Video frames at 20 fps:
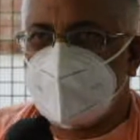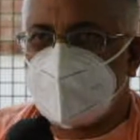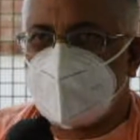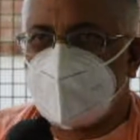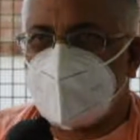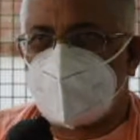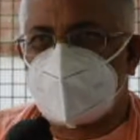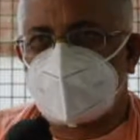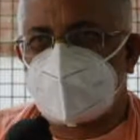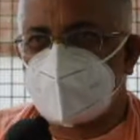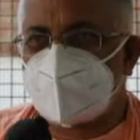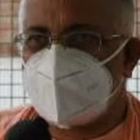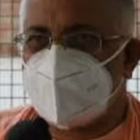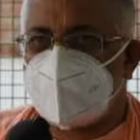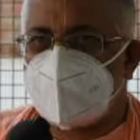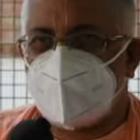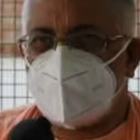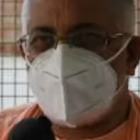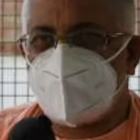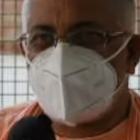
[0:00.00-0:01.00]
Lord
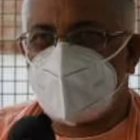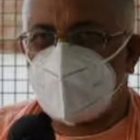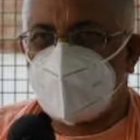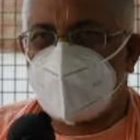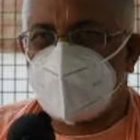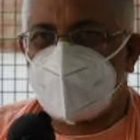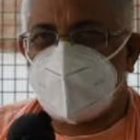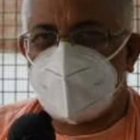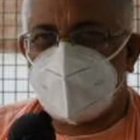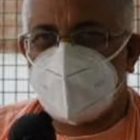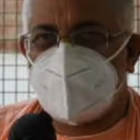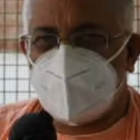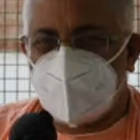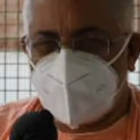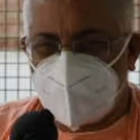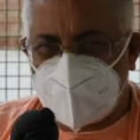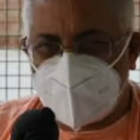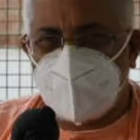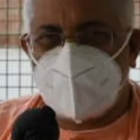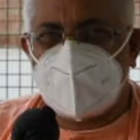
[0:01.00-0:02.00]
Chaitanya gave to all of them. And
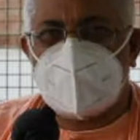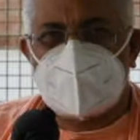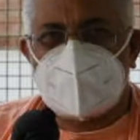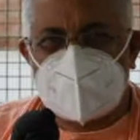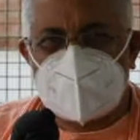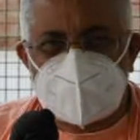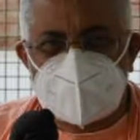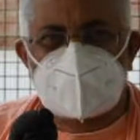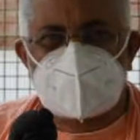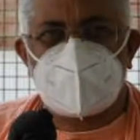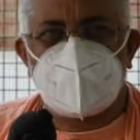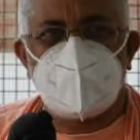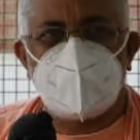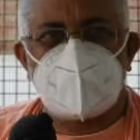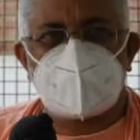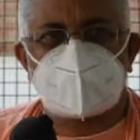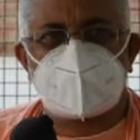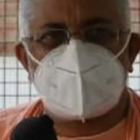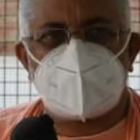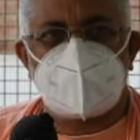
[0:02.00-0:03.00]
you're coming and
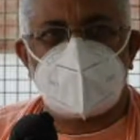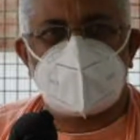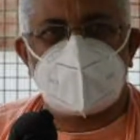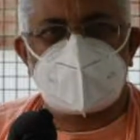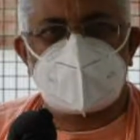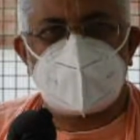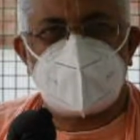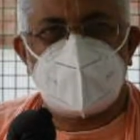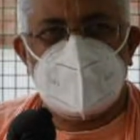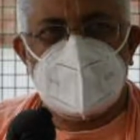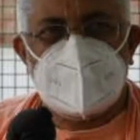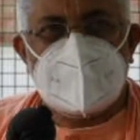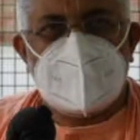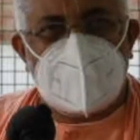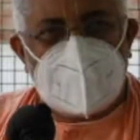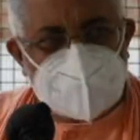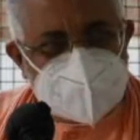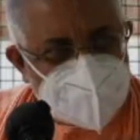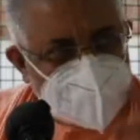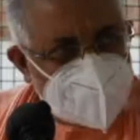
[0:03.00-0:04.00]
disturbing a sannyasi,
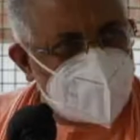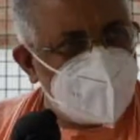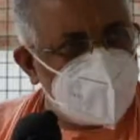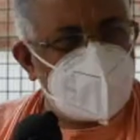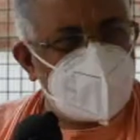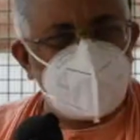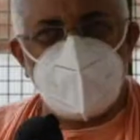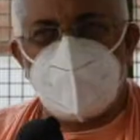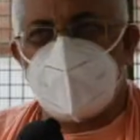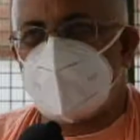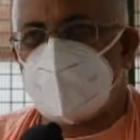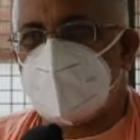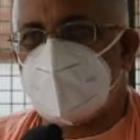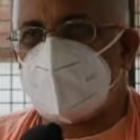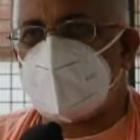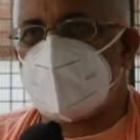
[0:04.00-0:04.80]
asking me to go get